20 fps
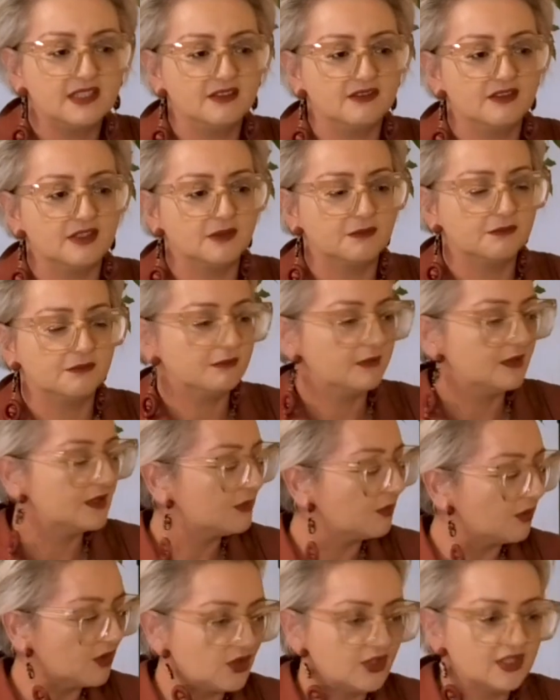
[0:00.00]
of them. It's
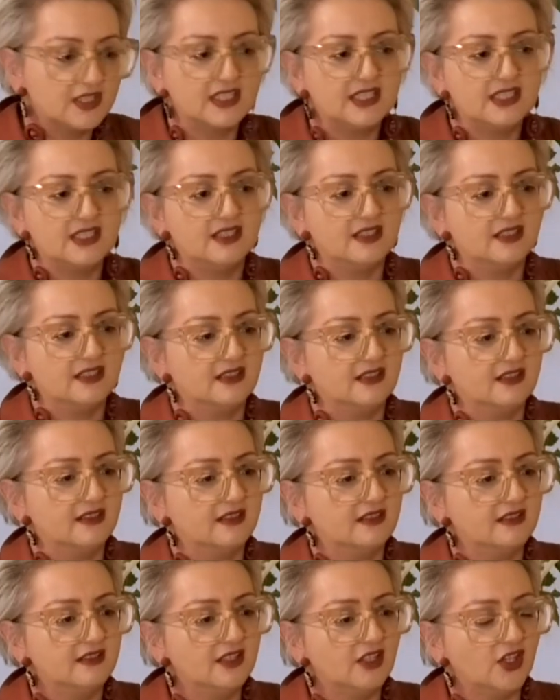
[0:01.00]
what you see,
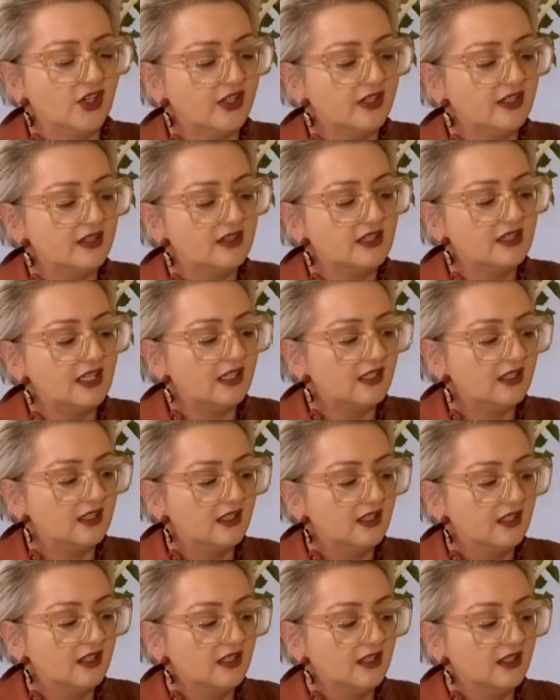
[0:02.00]
you know. Then
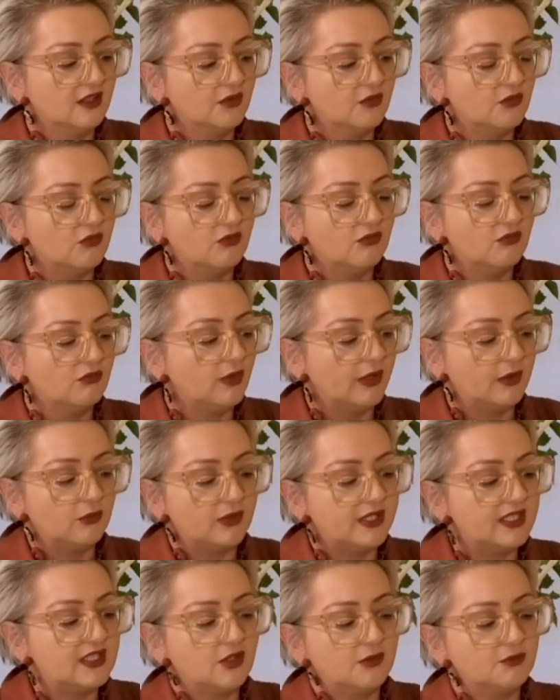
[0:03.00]
when
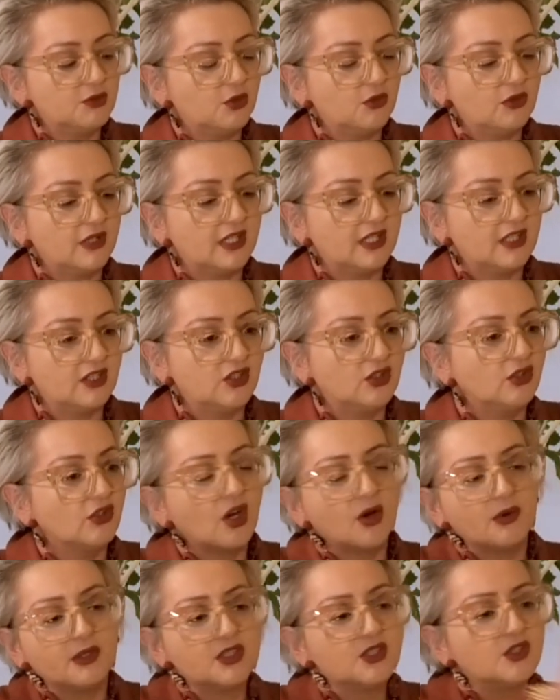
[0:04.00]
we stop talking, you
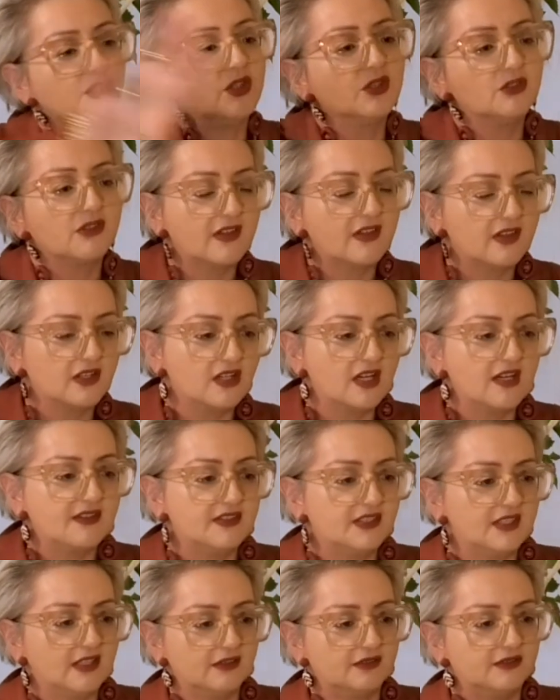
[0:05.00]
go and do your other life
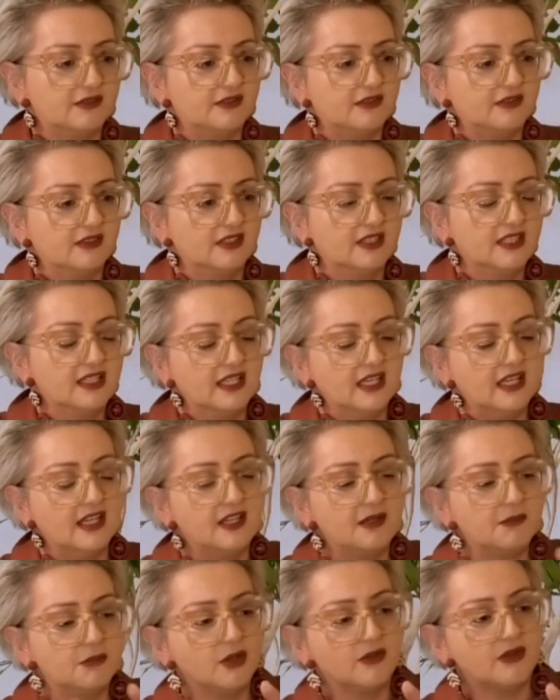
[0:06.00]
stuff, and
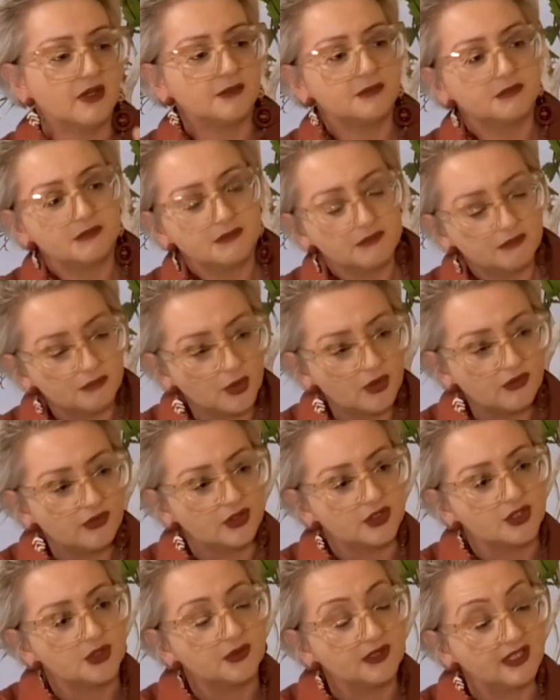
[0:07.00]
then move
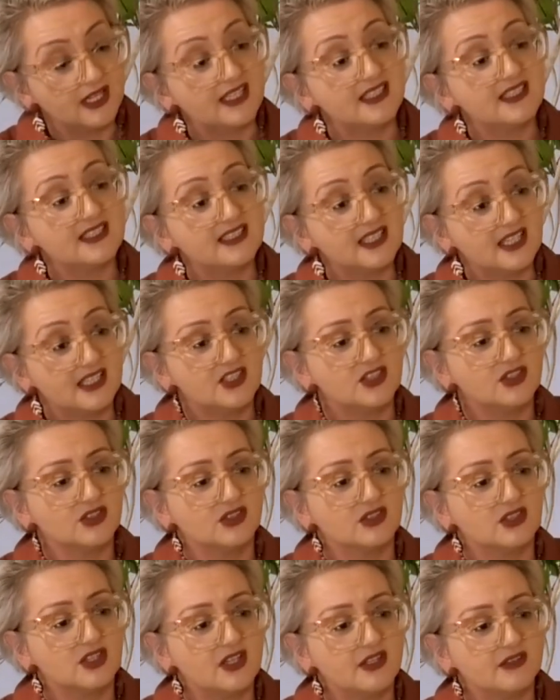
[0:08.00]
on to a next stage in
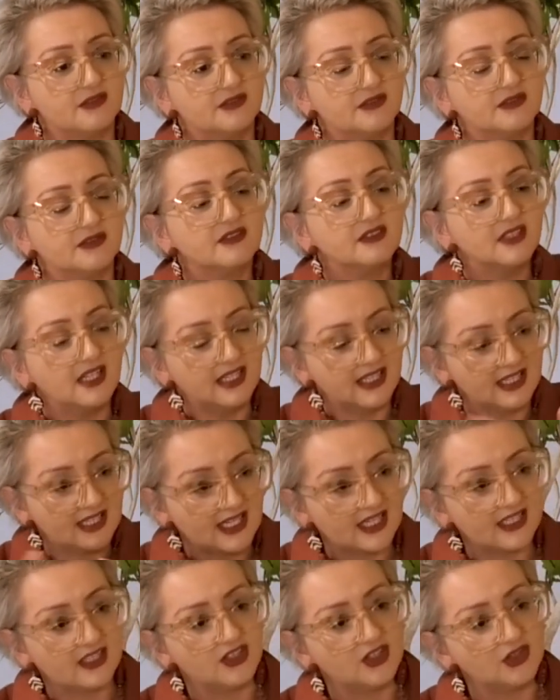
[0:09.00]
your life. And
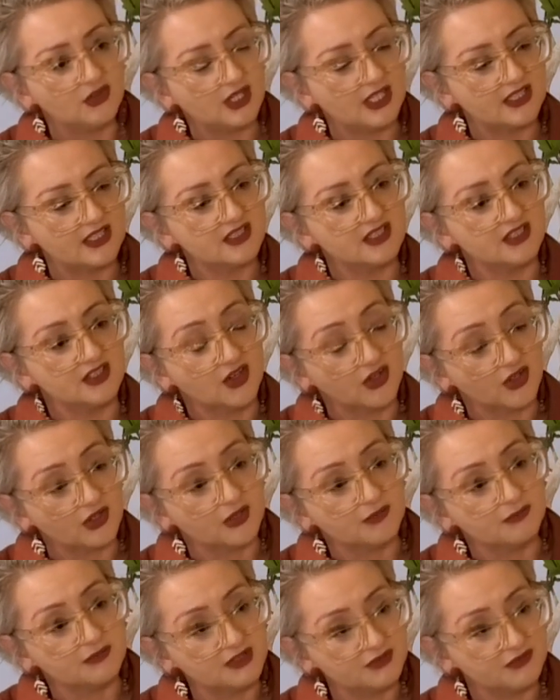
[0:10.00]
again, you get to know
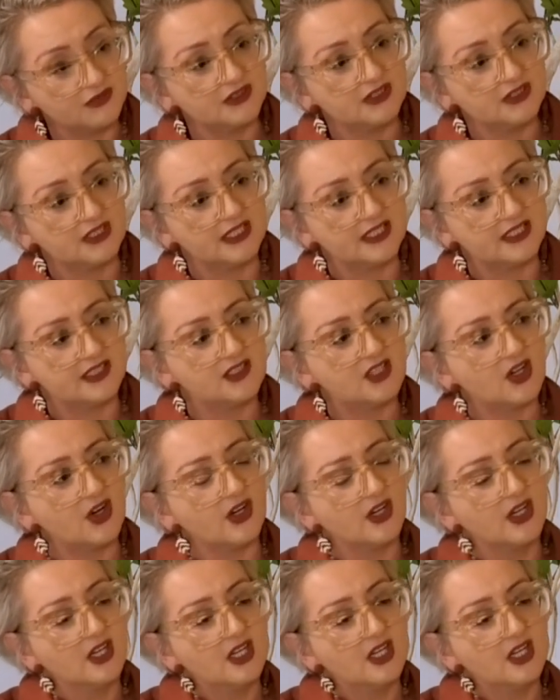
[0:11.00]
them differently. So